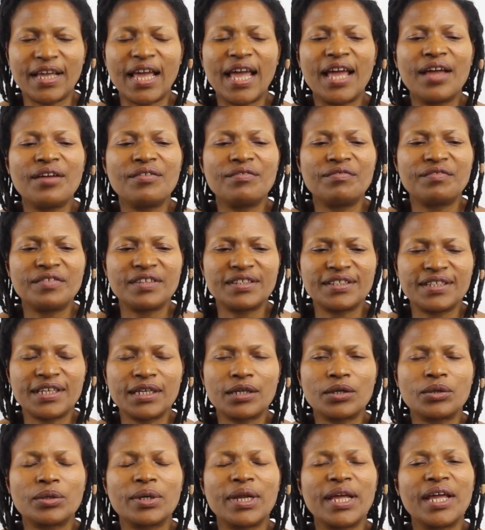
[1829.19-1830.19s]
Every
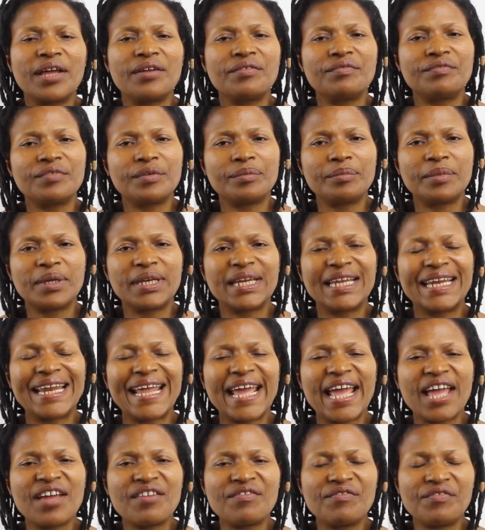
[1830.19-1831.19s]
second, every minute,
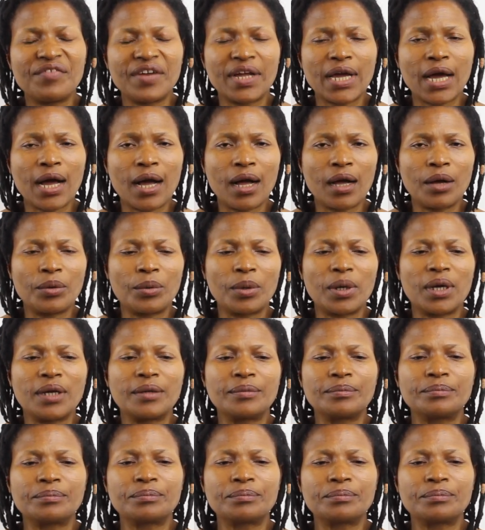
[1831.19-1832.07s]
every hour.